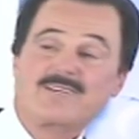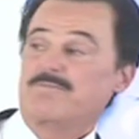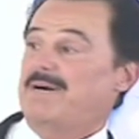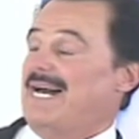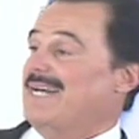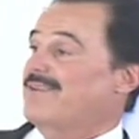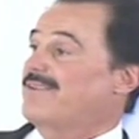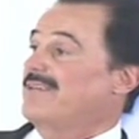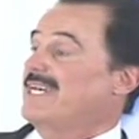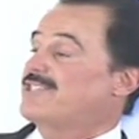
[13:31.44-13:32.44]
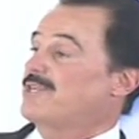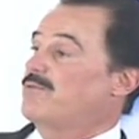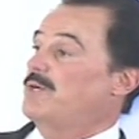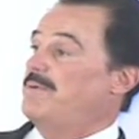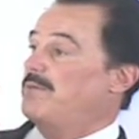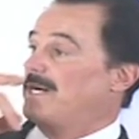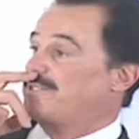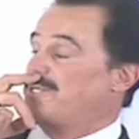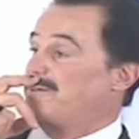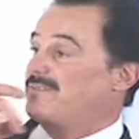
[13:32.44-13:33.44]
But he said, Reuben, what
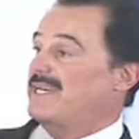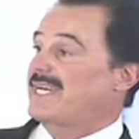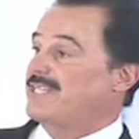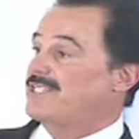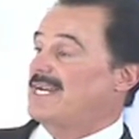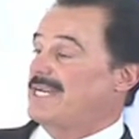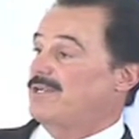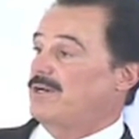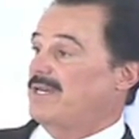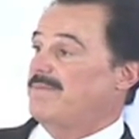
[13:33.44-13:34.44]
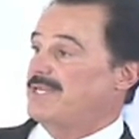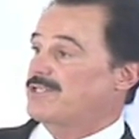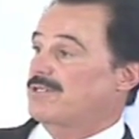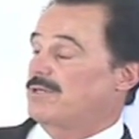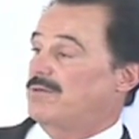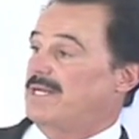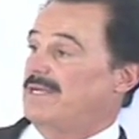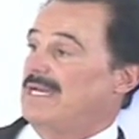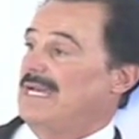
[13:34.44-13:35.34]
do you think? He said, I know him. He's a good one.